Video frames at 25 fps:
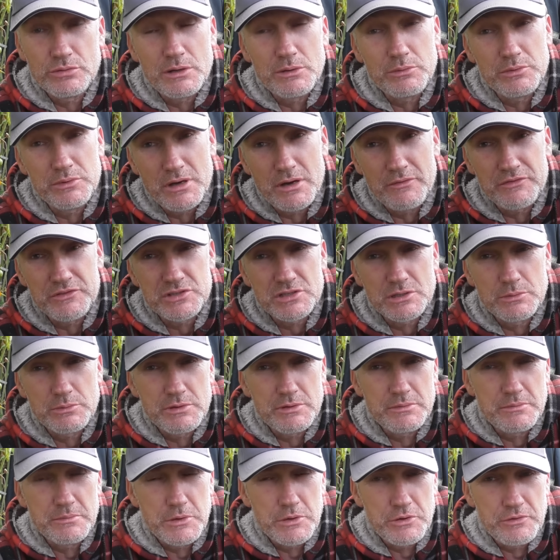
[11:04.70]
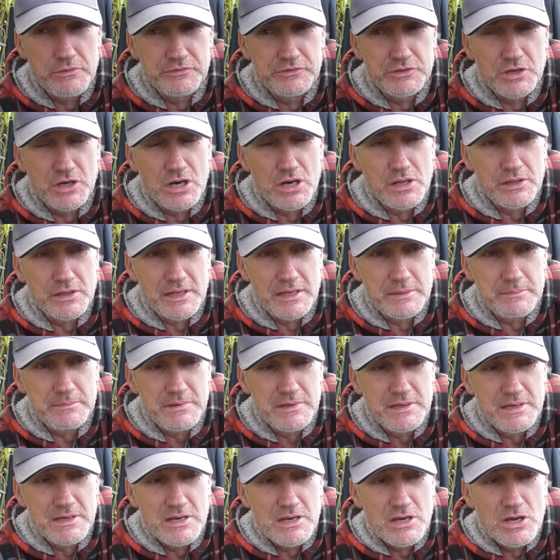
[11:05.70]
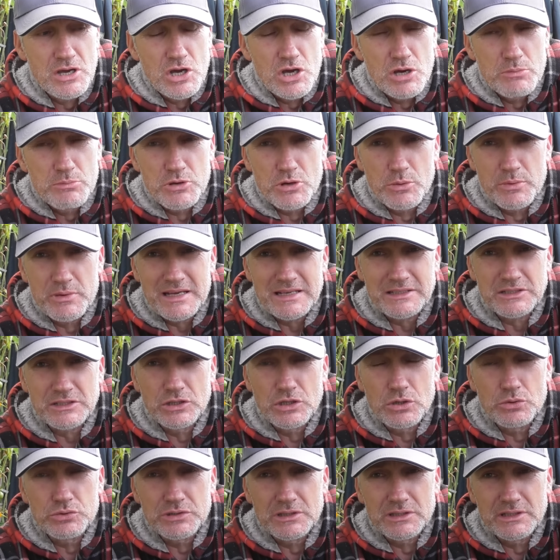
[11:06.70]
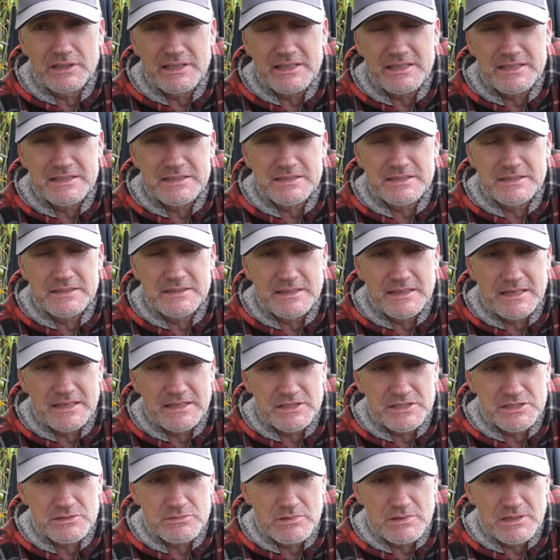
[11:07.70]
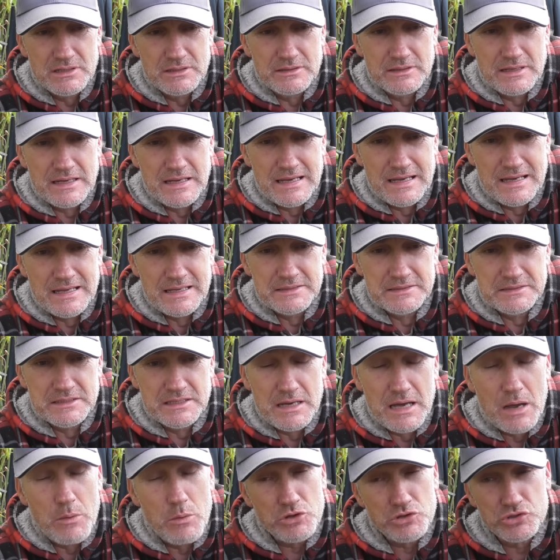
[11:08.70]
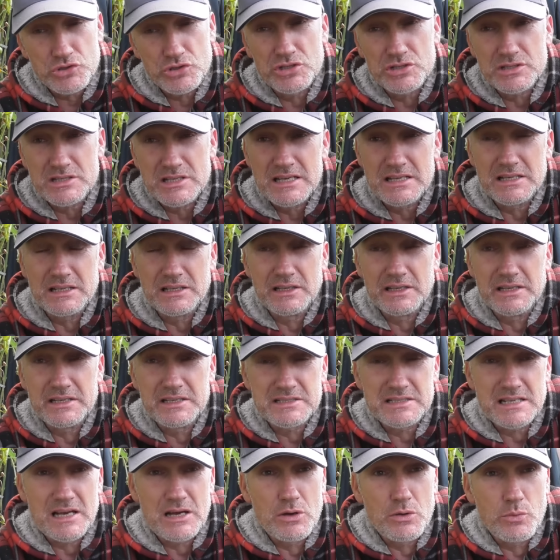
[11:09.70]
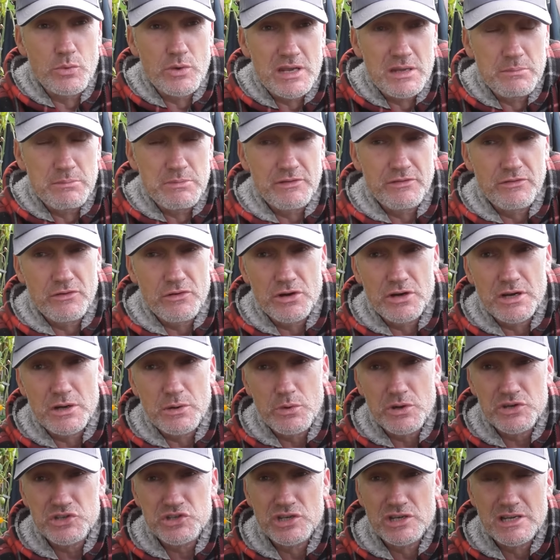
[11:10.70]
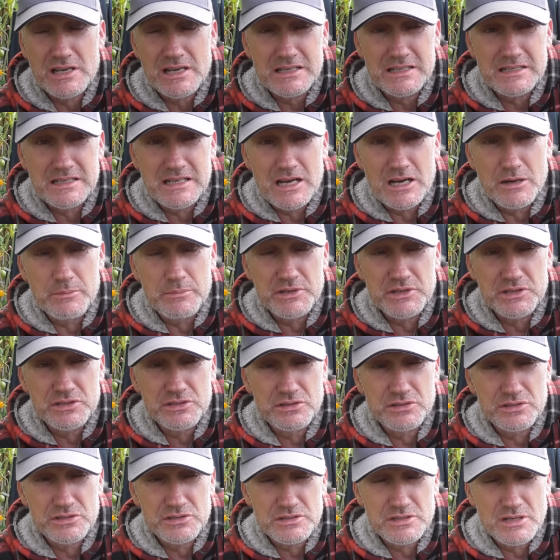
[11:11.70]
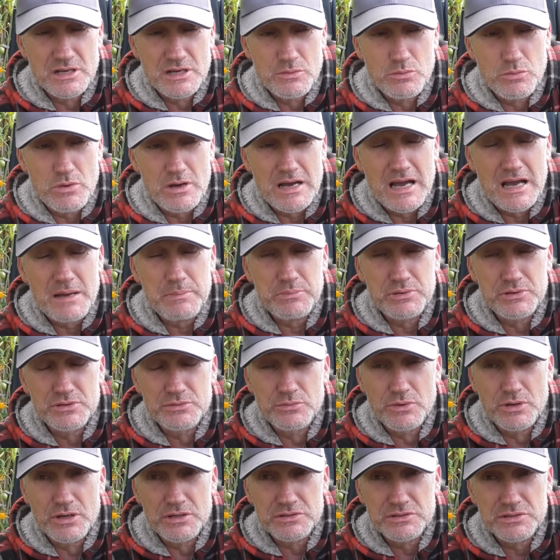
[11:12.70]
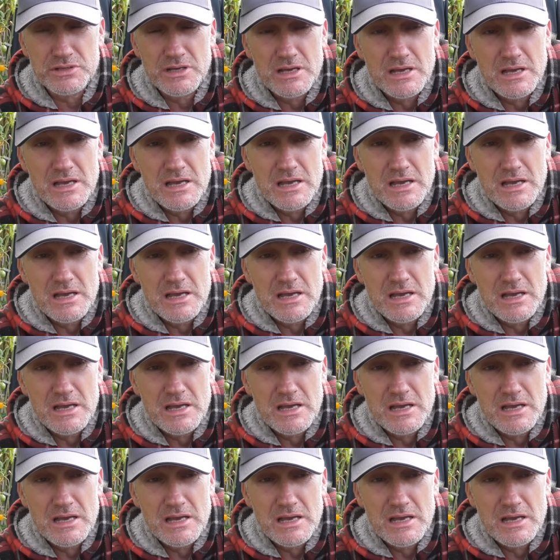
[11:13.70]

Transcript: well we, obviously we removed all them, but we had a load of leeks in there as well, and uh, I was going to take the leeks out a week before, and I wish he had now, because uh, what happened was,